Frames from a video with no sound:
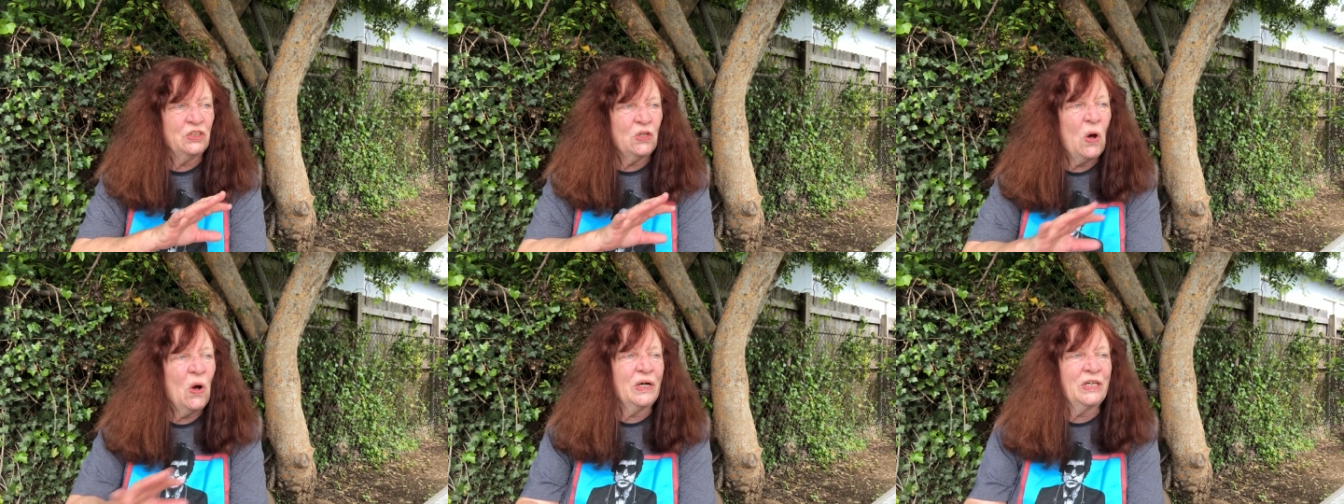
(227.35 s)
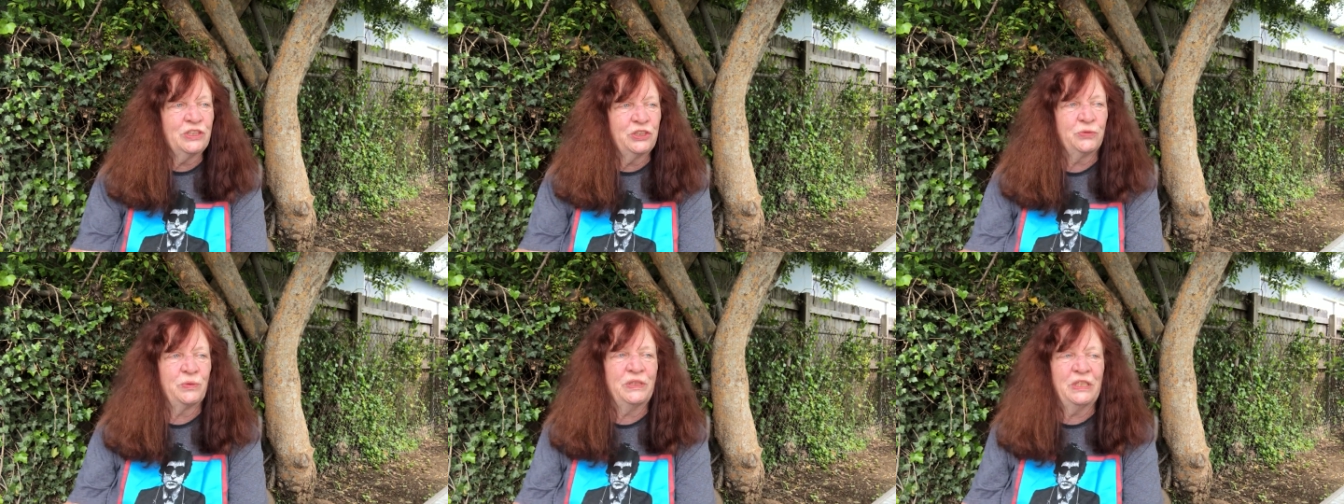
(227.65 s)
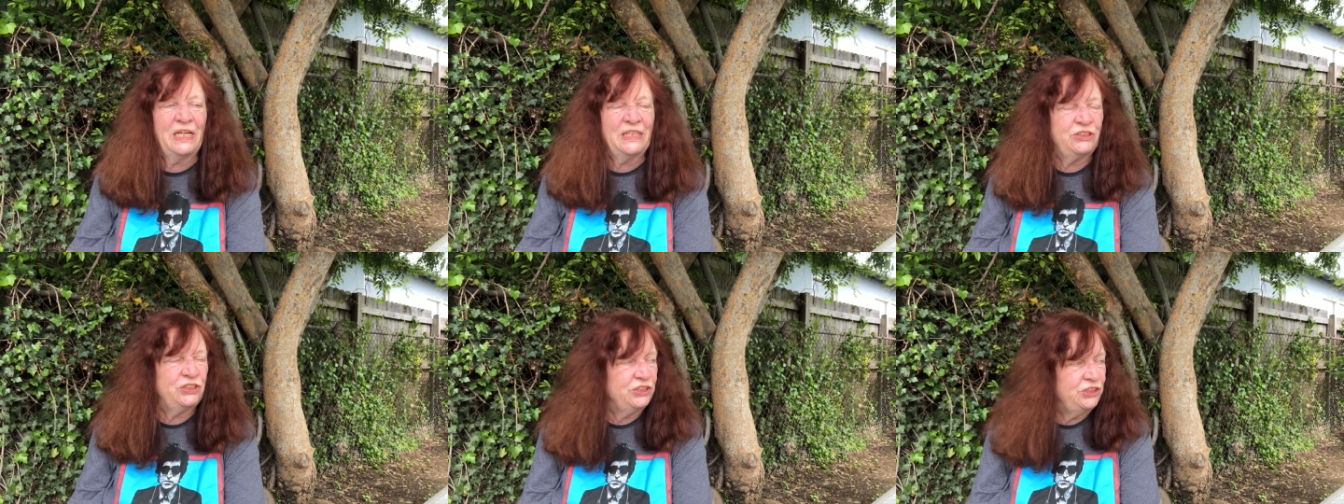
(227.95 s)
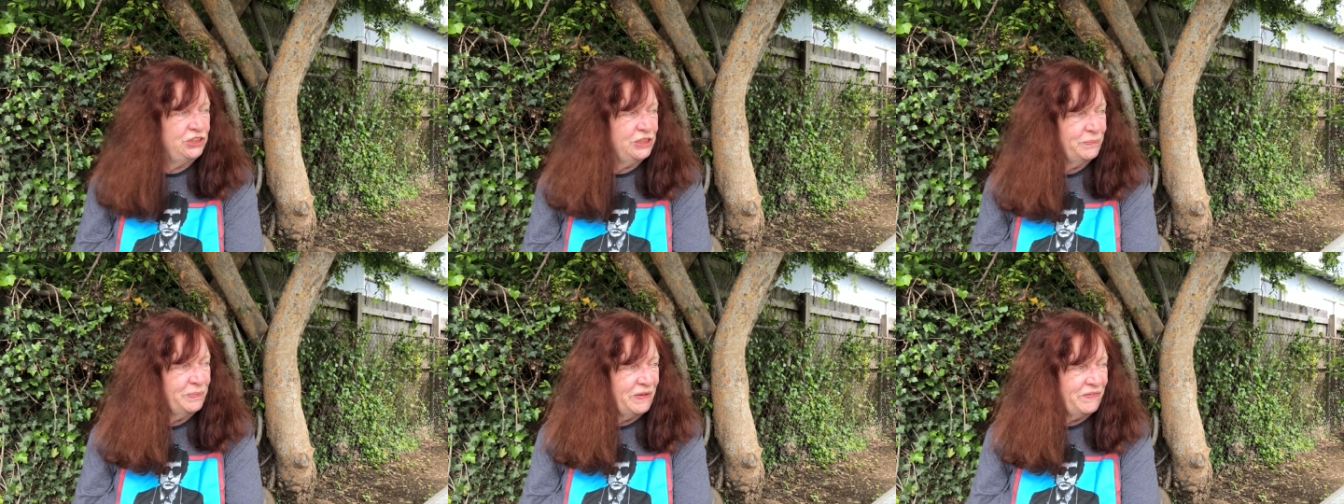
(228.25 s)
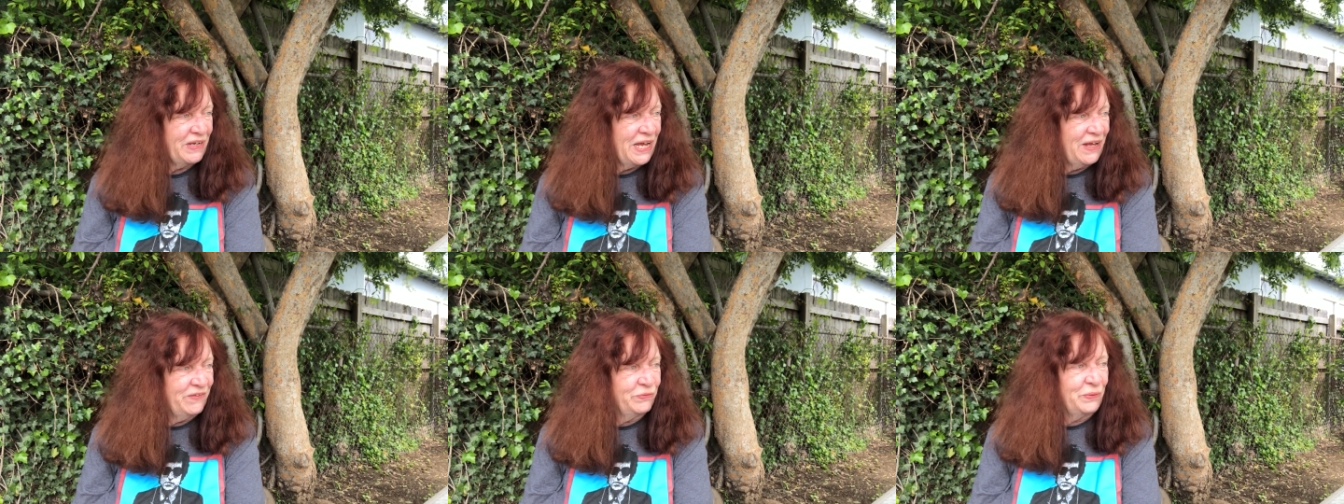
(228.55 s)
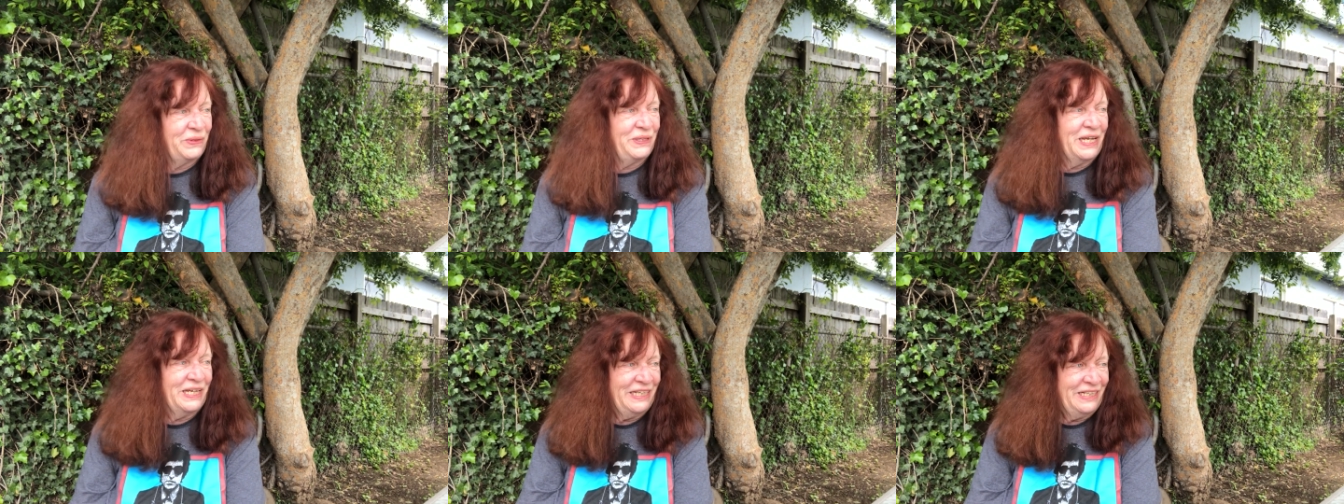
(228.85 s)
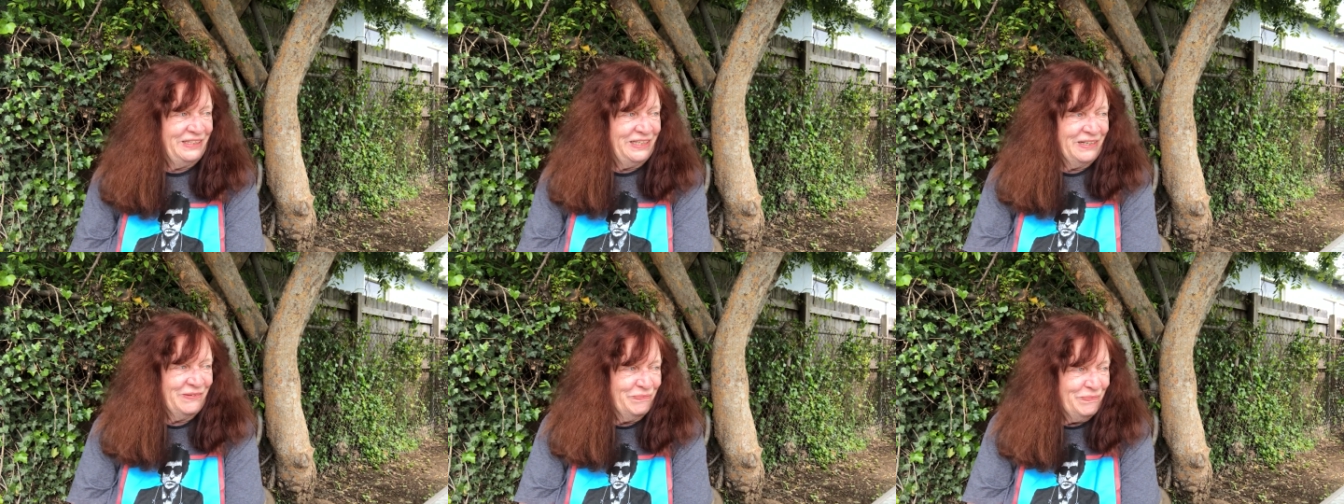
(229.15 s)
longest relationship I've had with
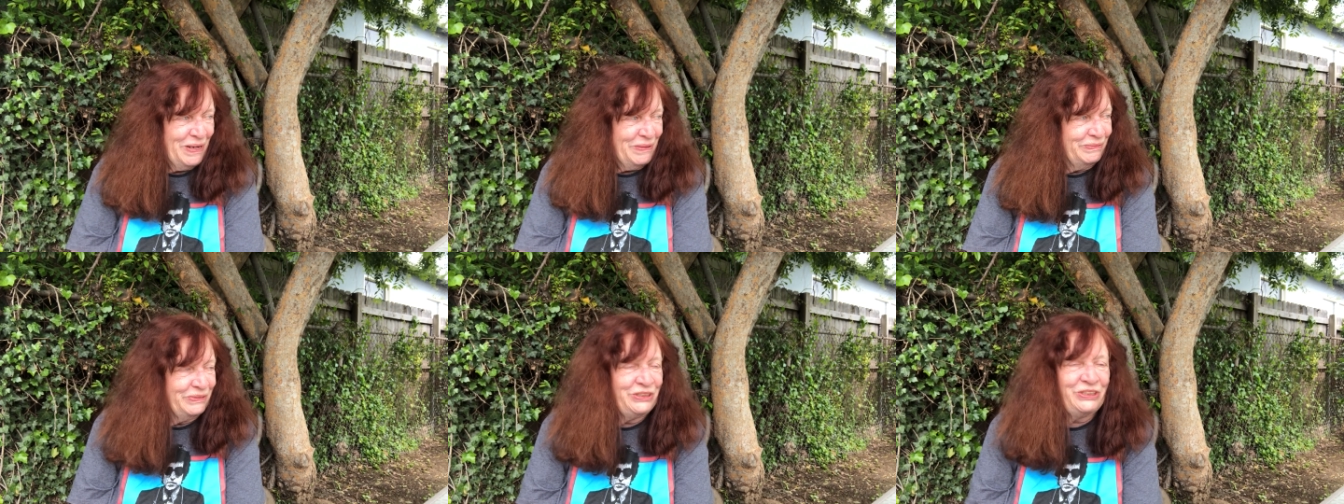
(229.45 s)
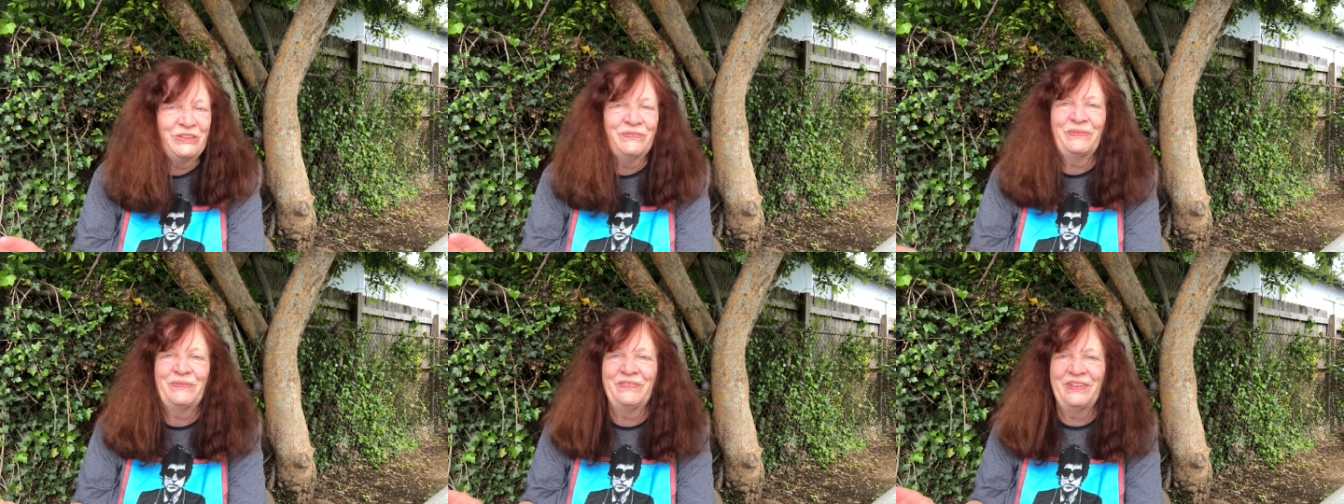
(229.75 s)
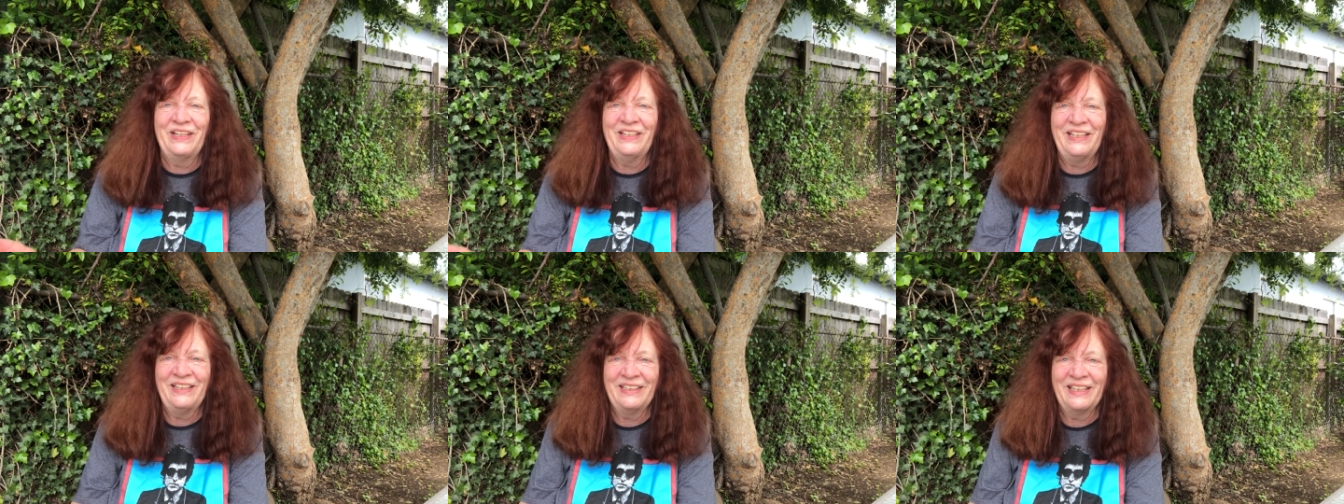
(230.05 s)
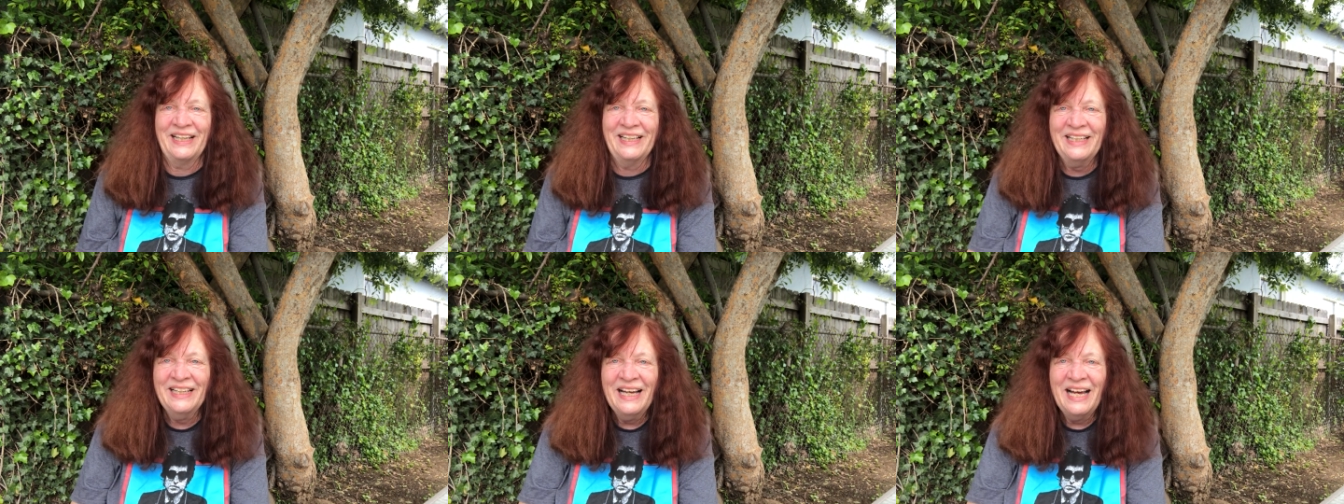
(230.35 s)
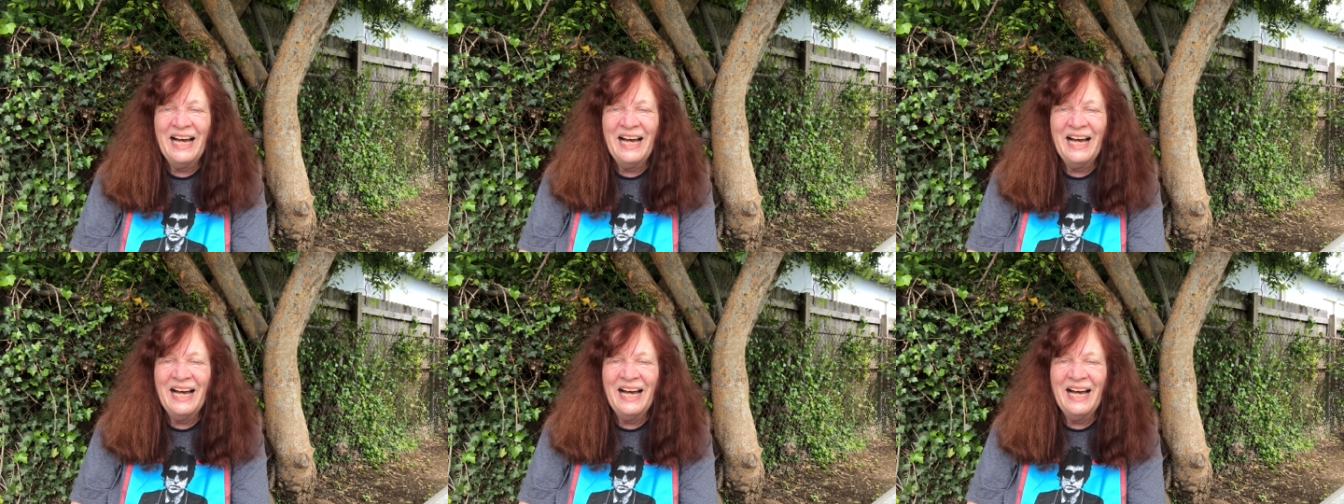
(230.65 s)
anything, membership of anything.